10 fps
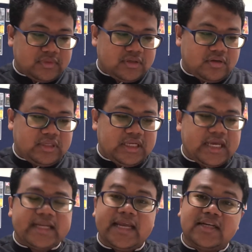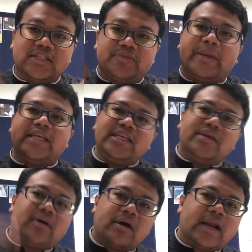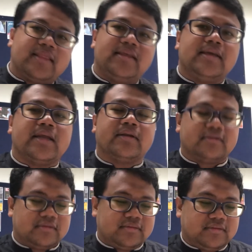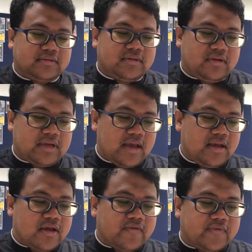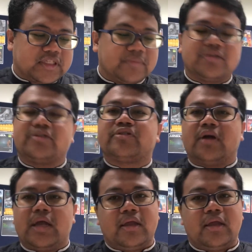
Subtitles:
okay, and added by ER at the end. Okay, for example, dry,